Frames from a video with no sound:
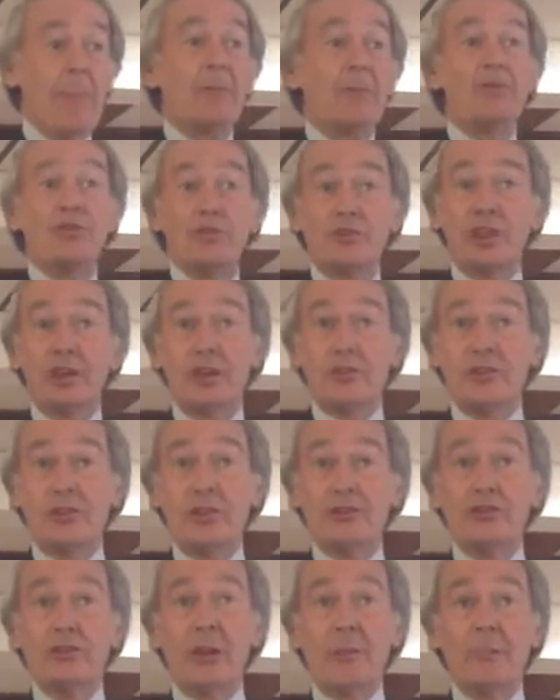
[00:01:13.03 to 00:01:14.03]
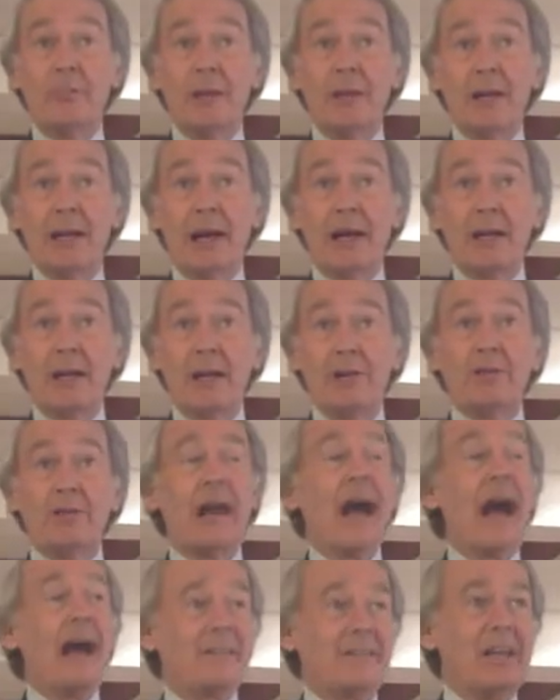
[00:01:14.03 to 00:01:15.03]
to citizenship in our country.
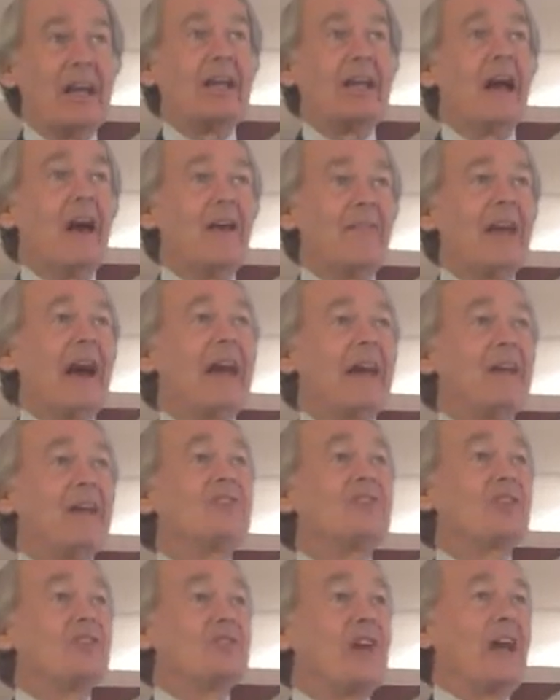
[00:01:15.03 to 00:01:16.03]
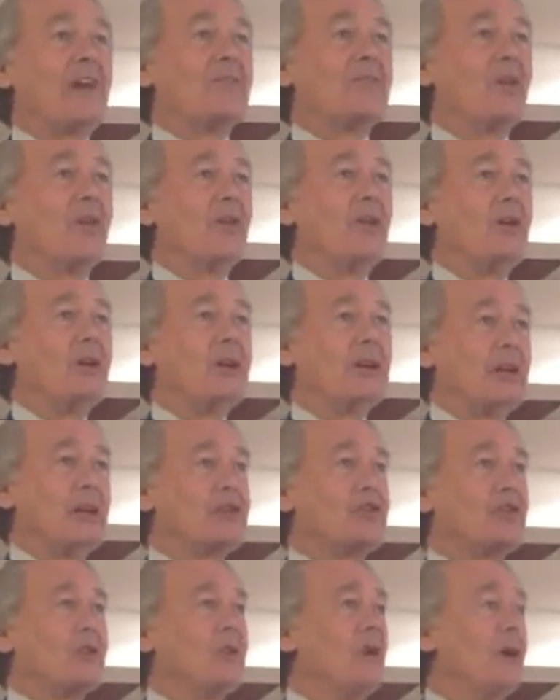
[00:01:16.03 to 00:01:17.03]
I think that is a central
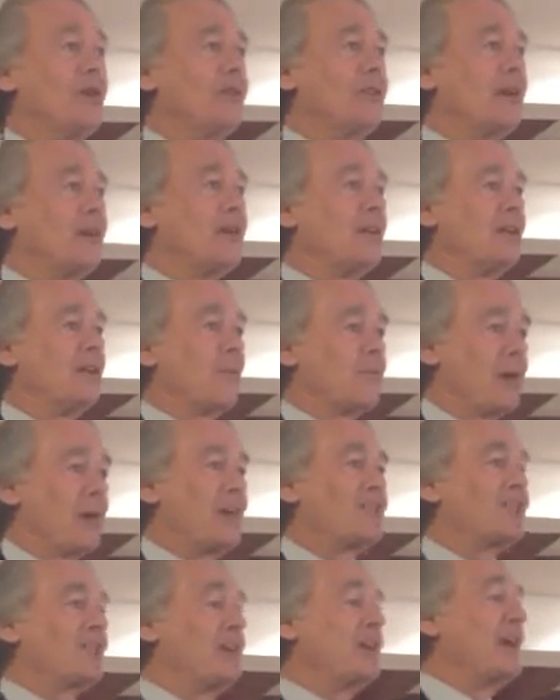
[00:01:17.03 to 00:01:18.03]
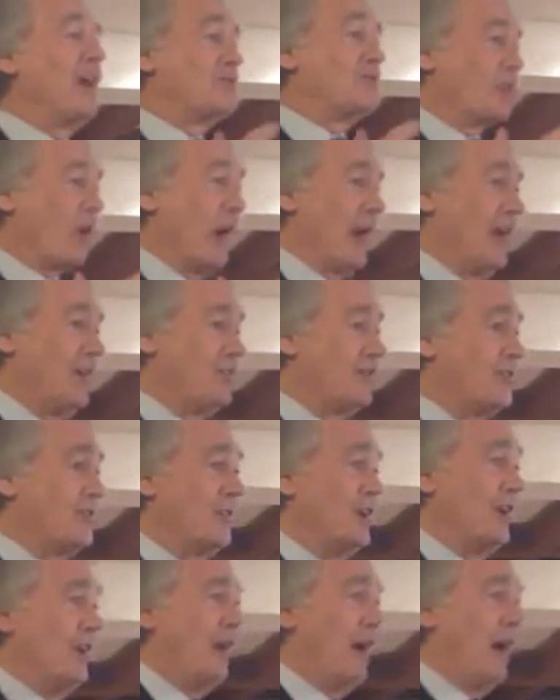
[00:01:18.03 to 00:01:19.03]
issue that the president has raised
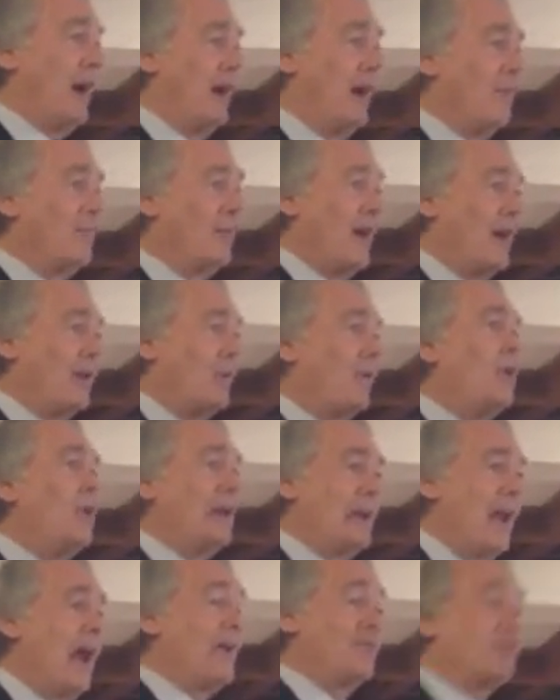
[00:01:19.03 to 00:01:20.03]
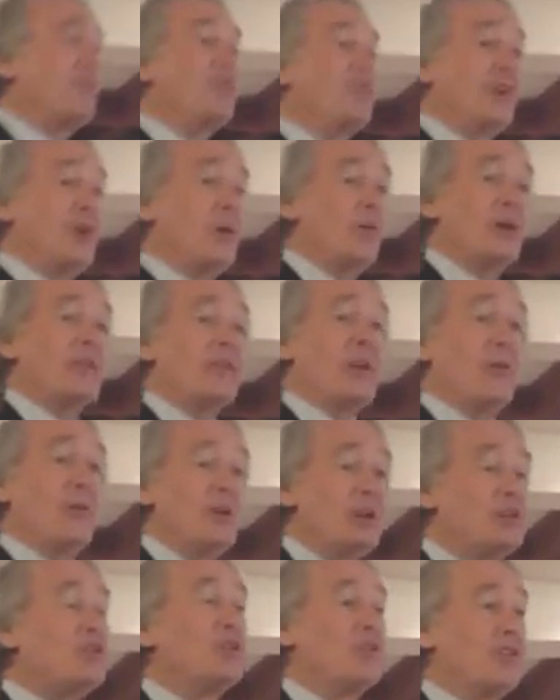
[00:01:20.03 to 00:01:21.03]
uh, that we have to deal with, and
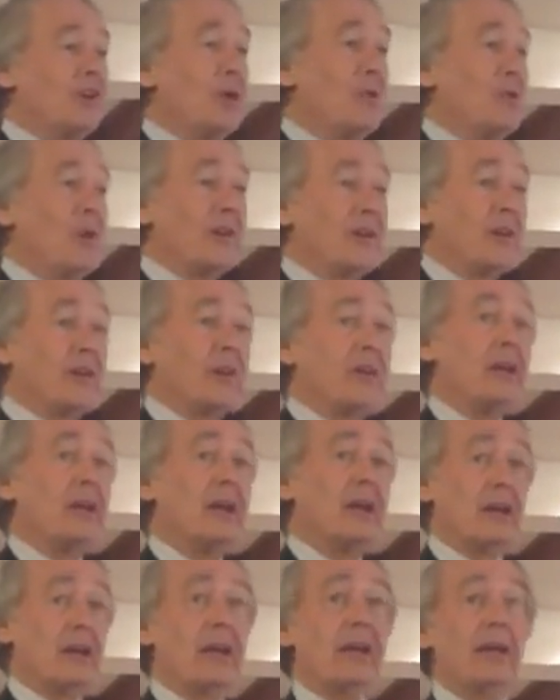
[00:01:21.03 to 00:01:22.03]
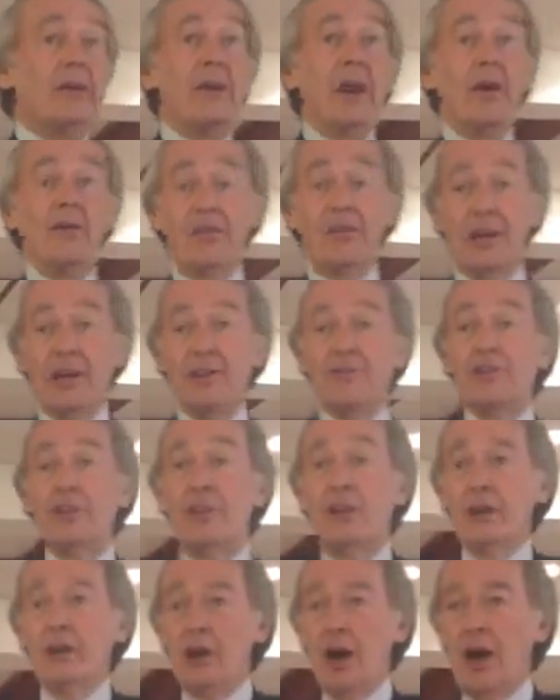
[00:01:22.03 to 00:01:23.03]
we should deal with it in this
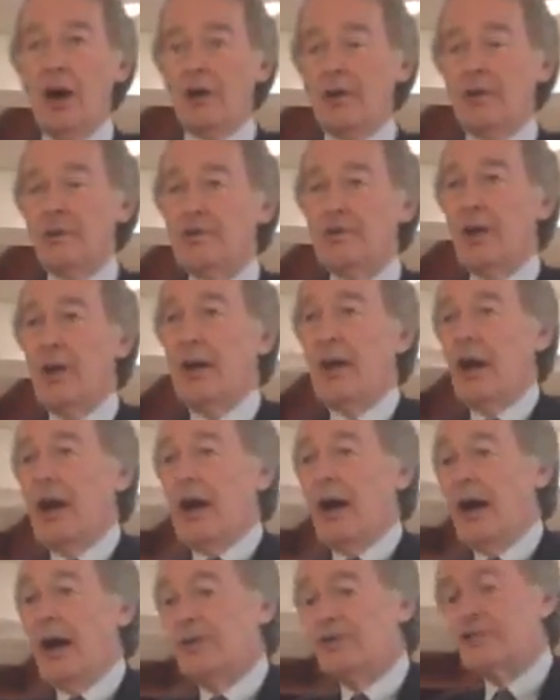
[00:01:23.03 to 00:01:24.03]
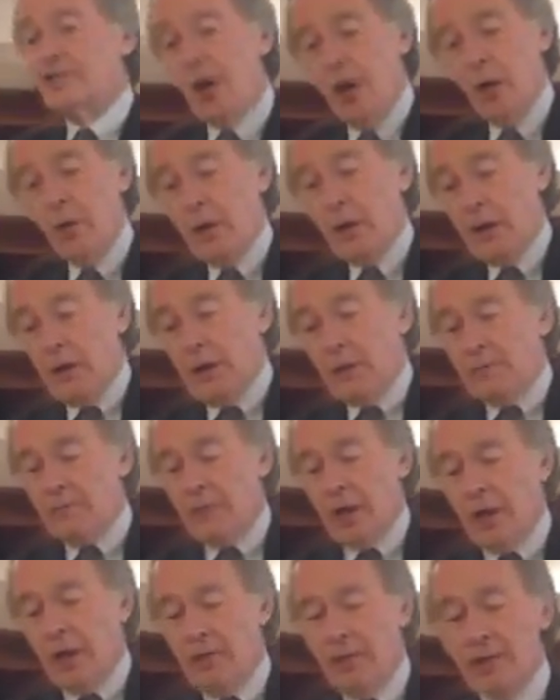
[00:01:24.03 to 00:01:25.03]
Congress. Uh, so
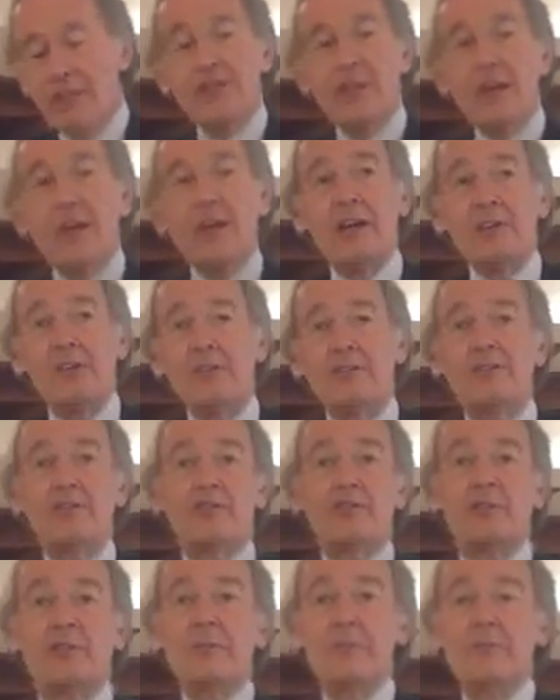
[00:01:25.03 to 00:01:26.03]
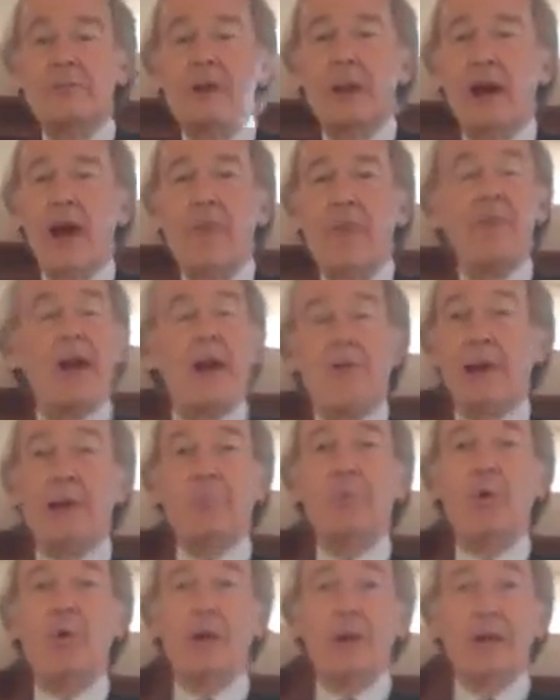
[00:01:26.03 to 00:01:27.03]
this is a very
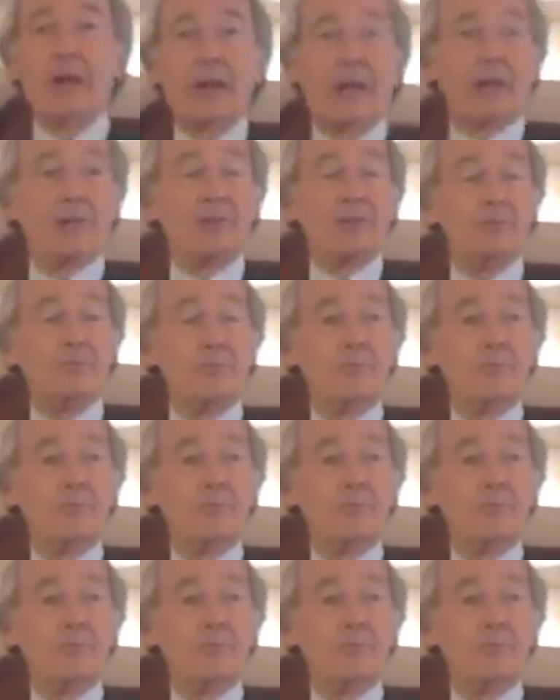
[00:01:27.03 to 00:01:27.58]
important election